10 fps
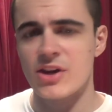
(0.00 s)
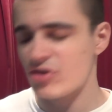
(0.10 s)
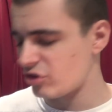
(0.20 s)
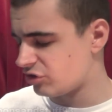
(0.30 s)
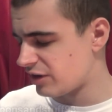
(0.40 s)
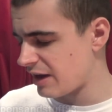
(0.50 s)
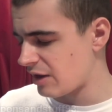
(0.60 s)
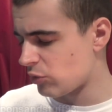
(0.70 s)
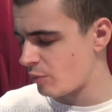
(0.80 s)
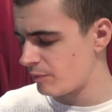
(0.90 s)
me just
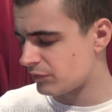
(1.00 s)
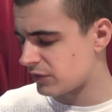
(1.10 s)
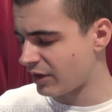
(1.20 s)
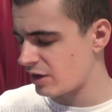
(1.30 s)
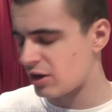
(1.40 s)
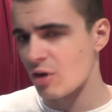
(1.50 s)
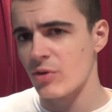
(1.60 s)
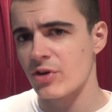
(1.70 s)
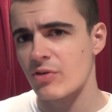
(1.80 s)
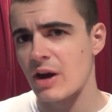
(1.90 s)
now
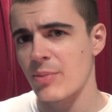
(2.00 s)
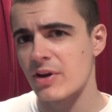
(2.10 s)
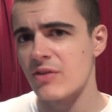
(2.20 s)
go and grab